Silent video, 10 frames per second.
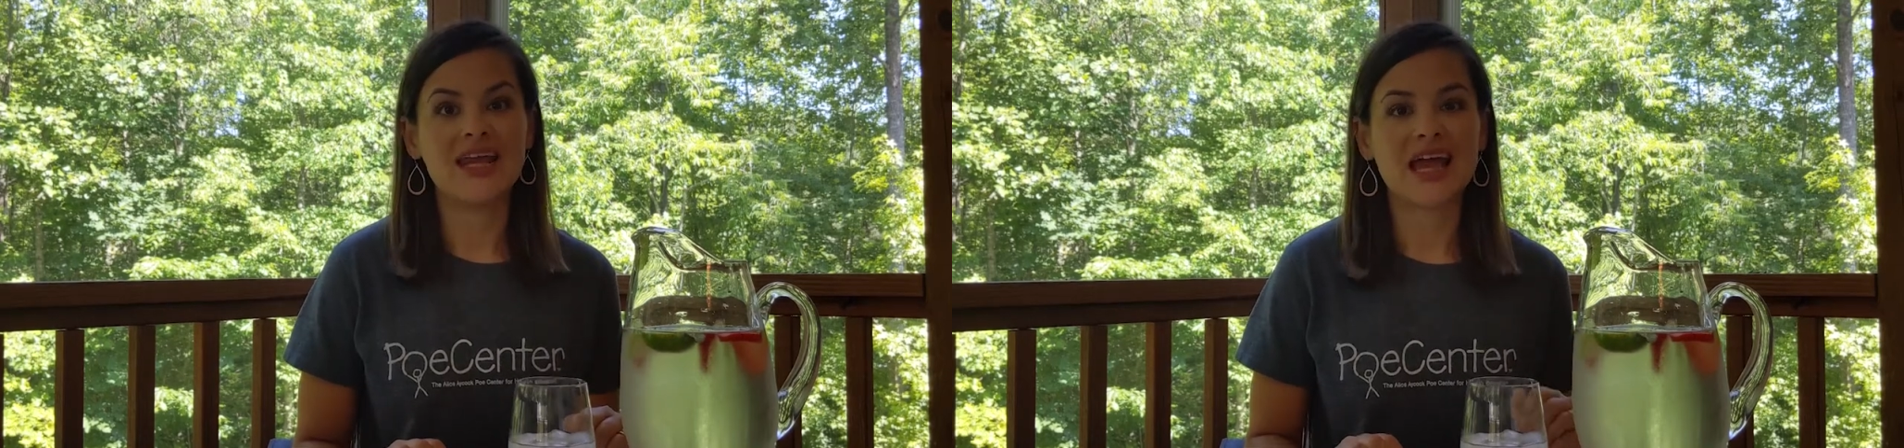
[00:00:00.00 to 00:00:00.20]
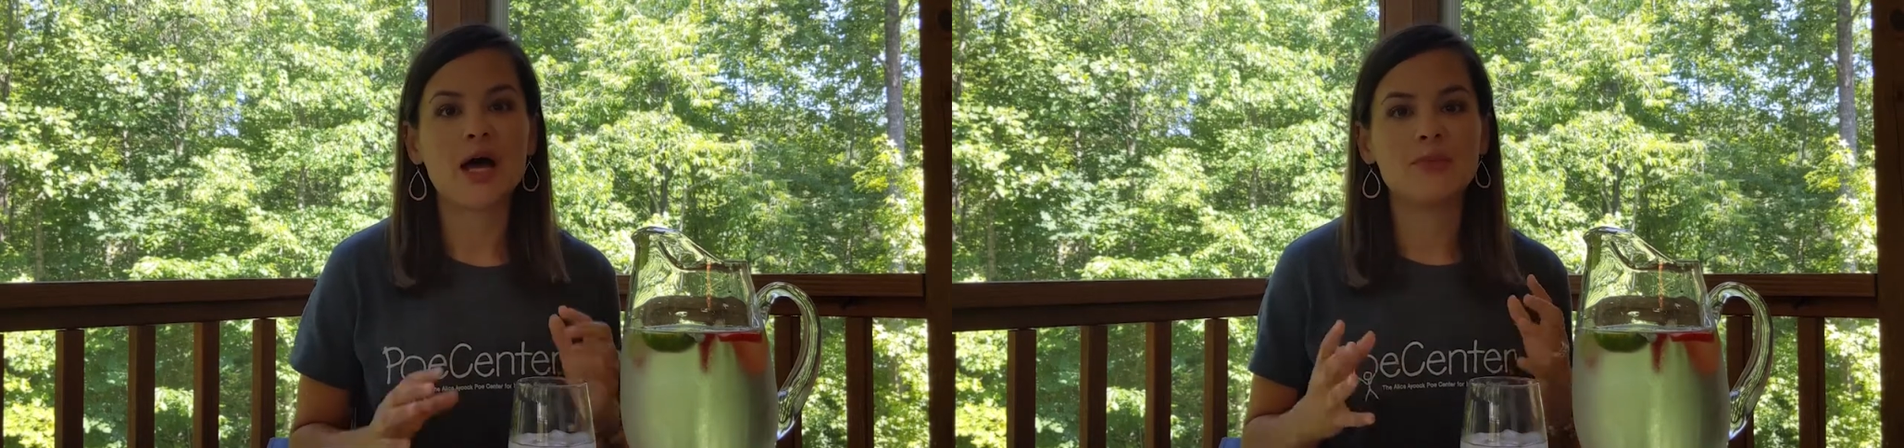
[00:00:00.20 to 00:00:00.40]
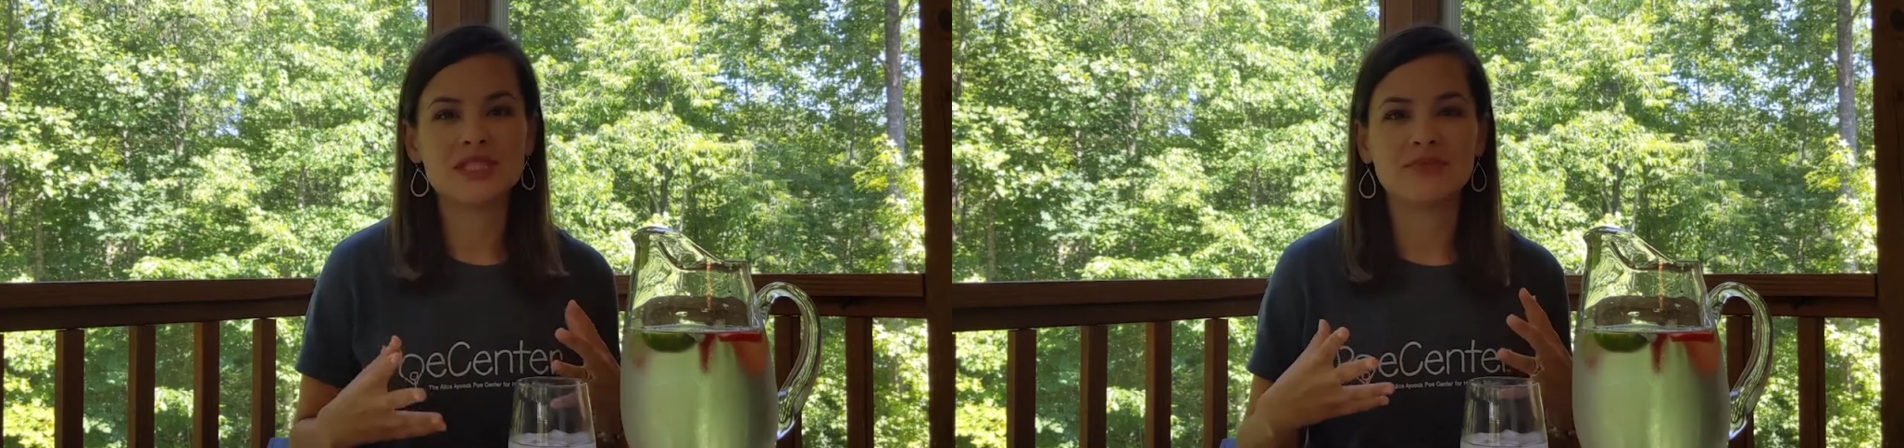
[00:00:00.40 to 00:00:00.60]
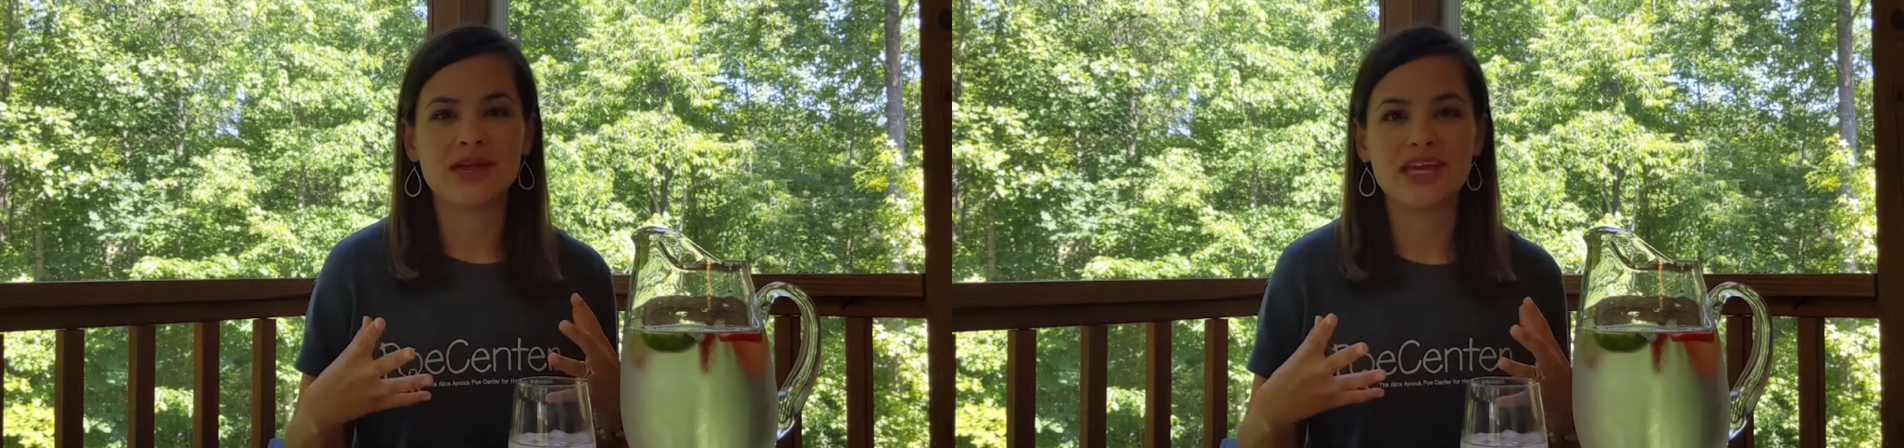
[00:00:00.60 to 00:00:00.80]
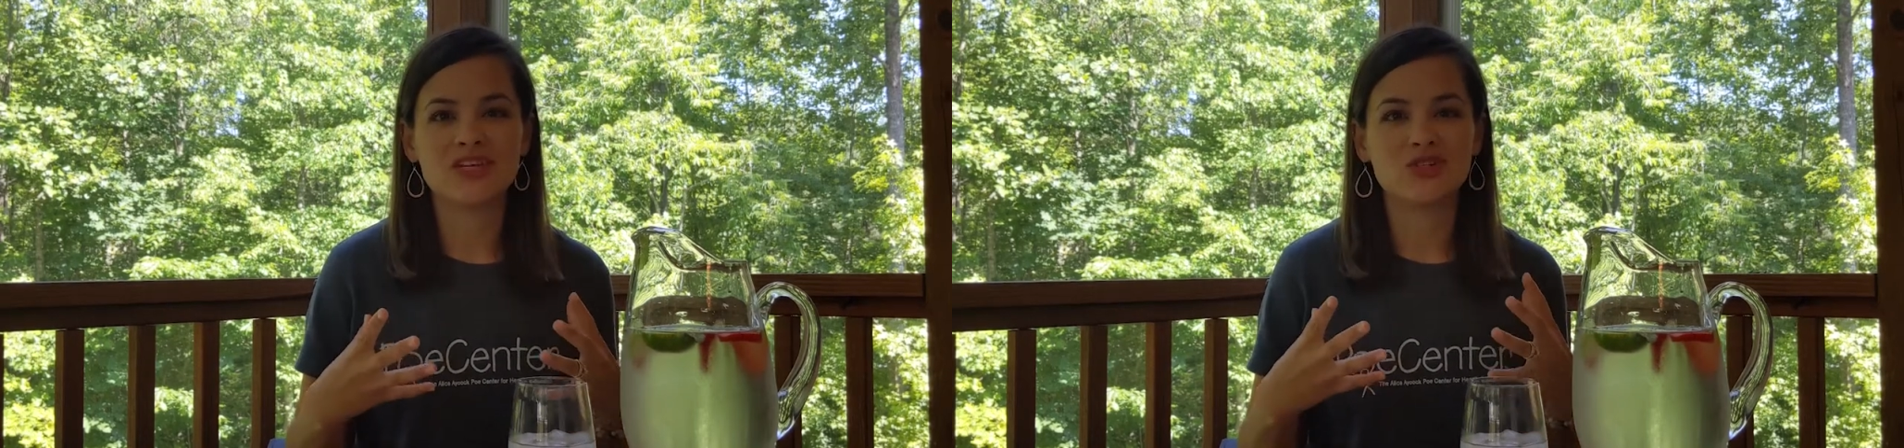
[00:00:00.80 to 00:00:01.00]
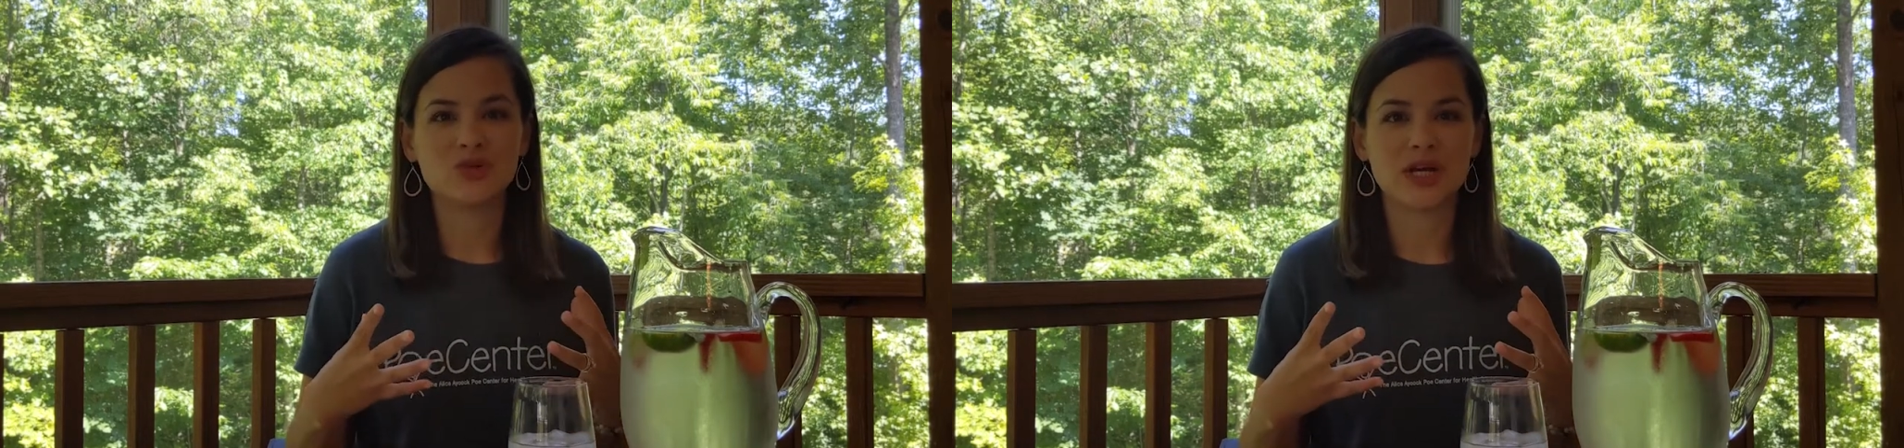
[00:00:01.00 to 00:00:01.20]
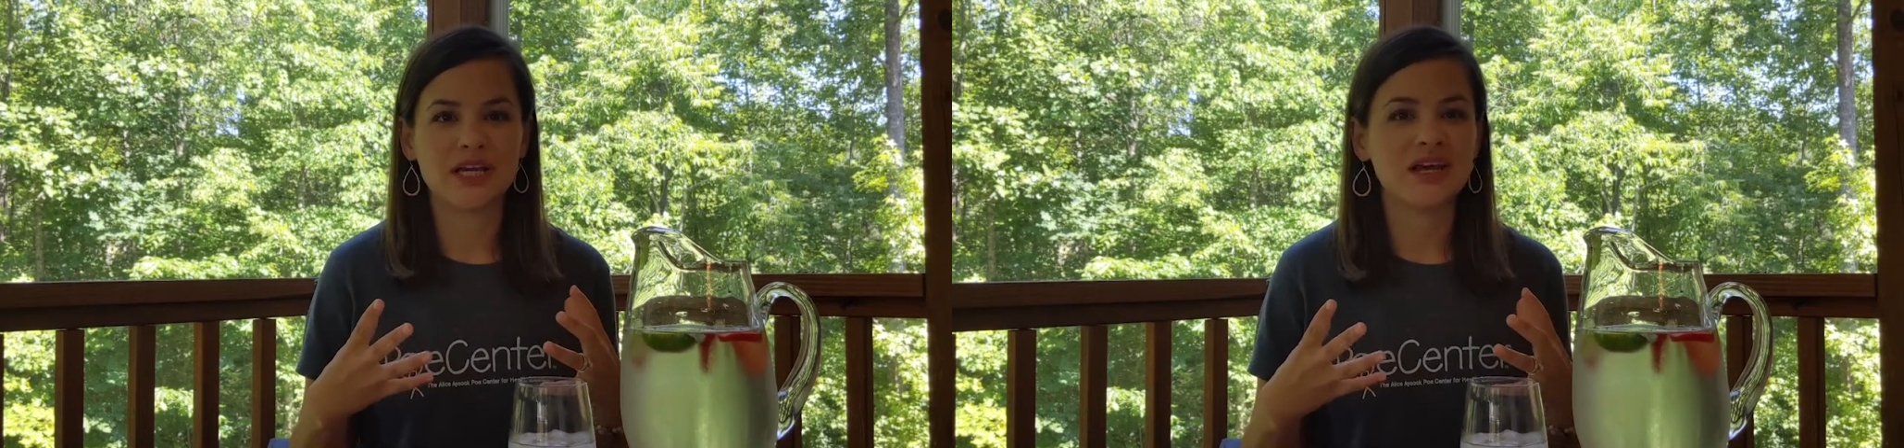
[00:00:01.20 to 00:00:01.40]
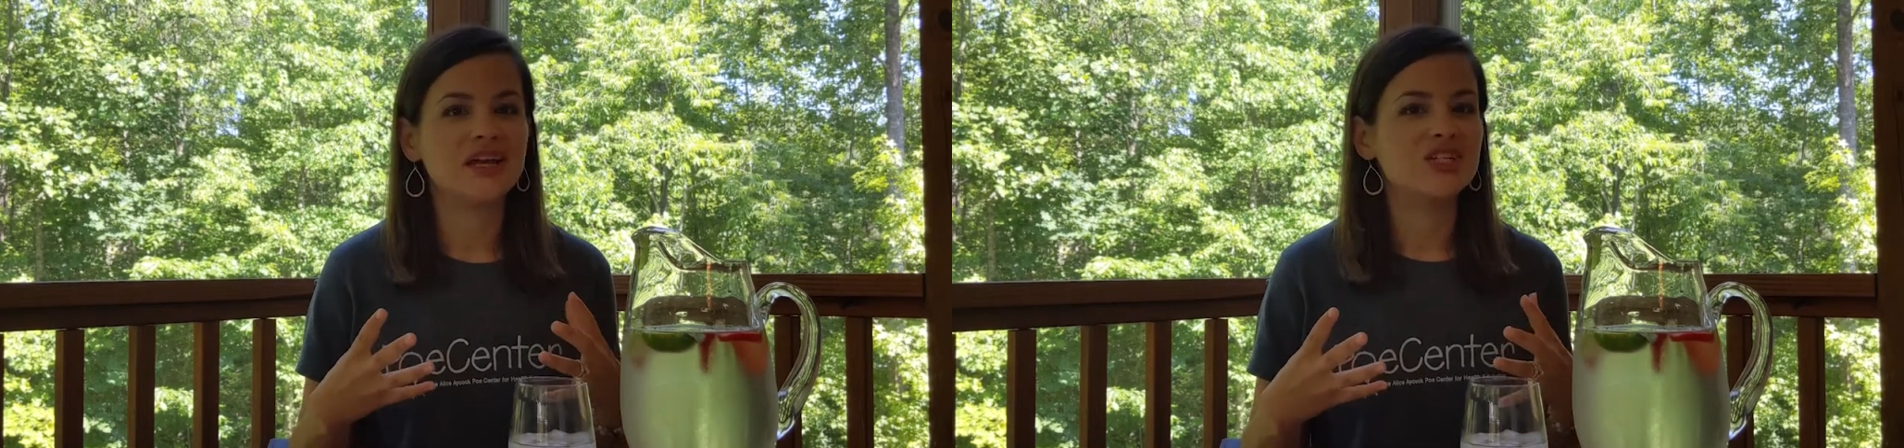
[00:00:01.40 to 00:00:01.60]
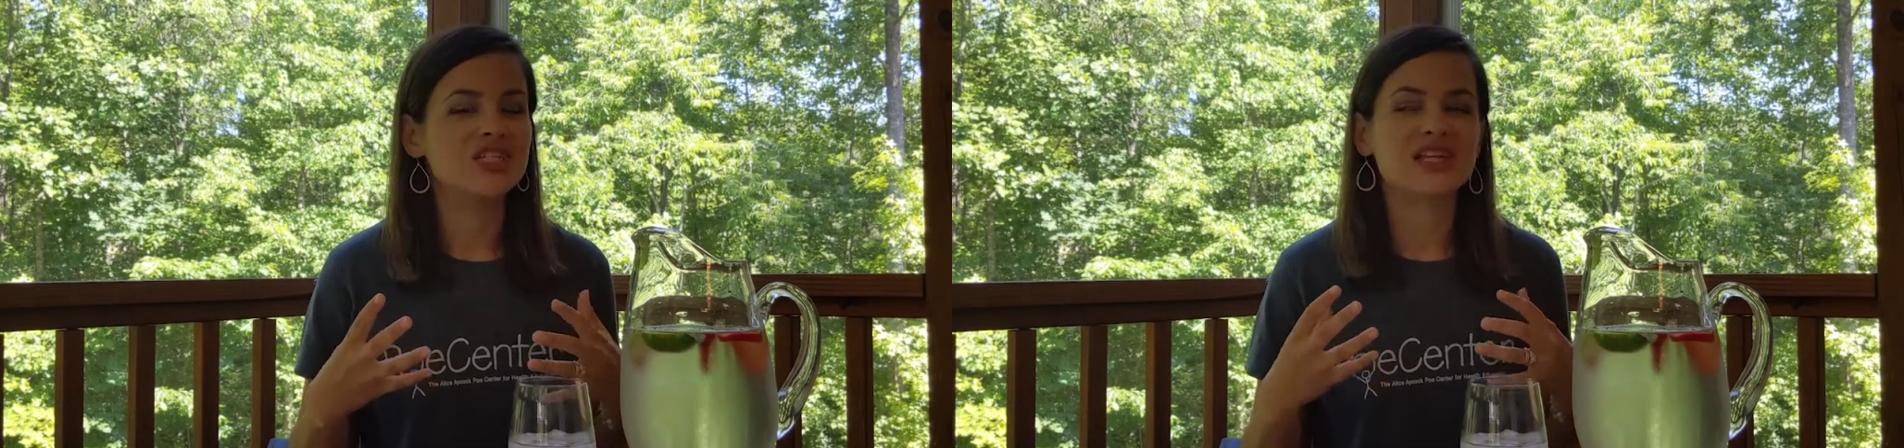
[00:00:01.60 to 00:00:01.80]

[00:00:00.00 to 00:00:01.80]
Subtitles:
And it helps to make your drink